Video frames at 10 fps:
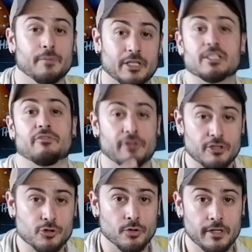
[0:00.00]
because
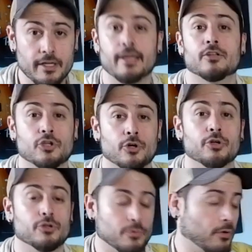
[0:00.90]
eventually it
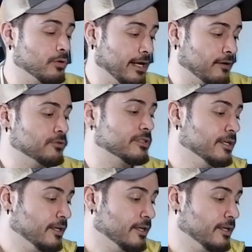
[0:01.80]
could roll out